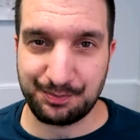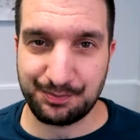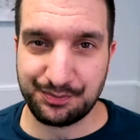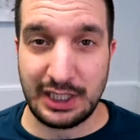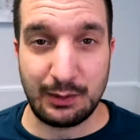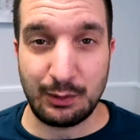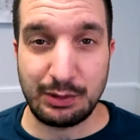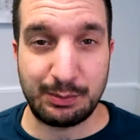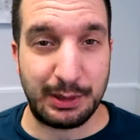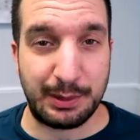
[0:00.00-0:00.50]

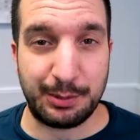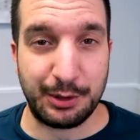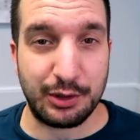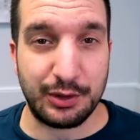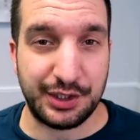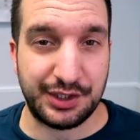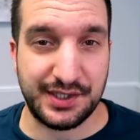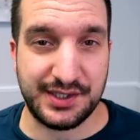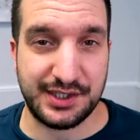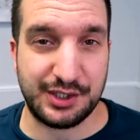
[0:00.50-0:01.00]
He will be
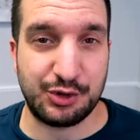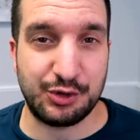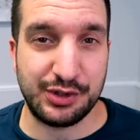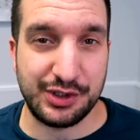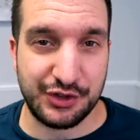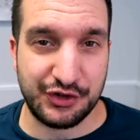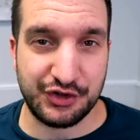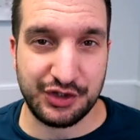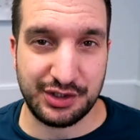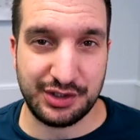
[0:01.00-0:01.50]
buried as a
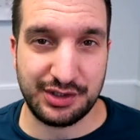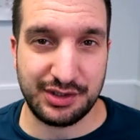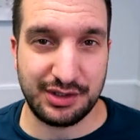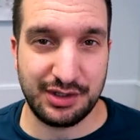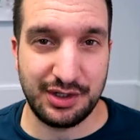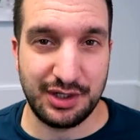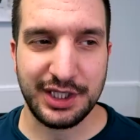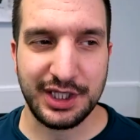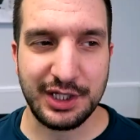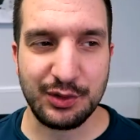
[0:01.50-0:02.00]
Christian.
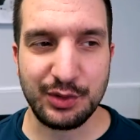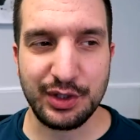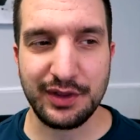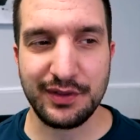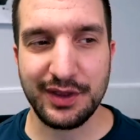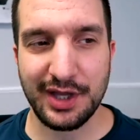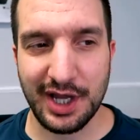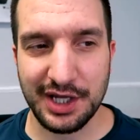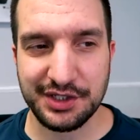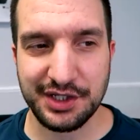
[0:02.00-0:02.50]
Hearing
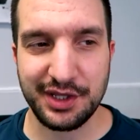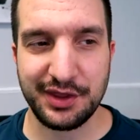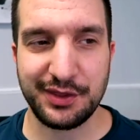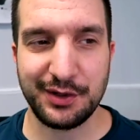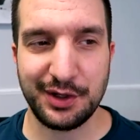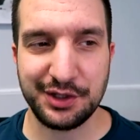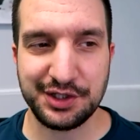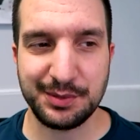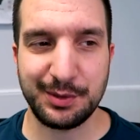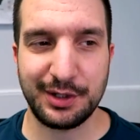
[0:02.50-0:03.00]
that, I
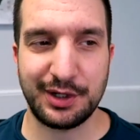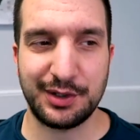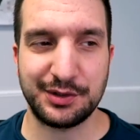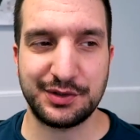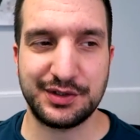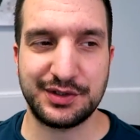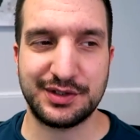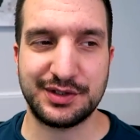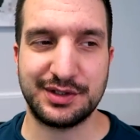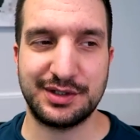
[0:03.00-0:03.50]
thought
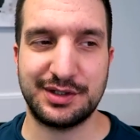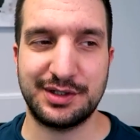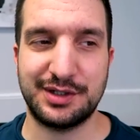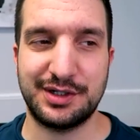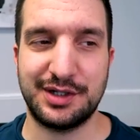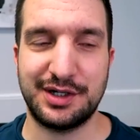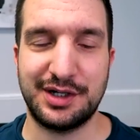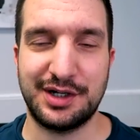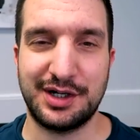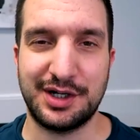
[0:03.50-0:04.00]
about
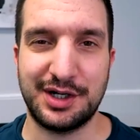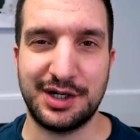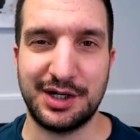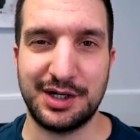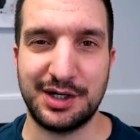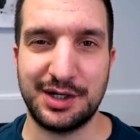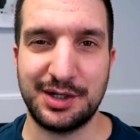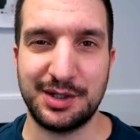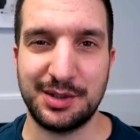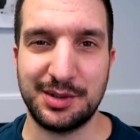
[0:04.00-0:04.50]

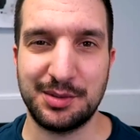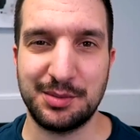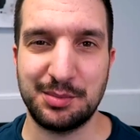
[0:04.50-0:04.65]
uh,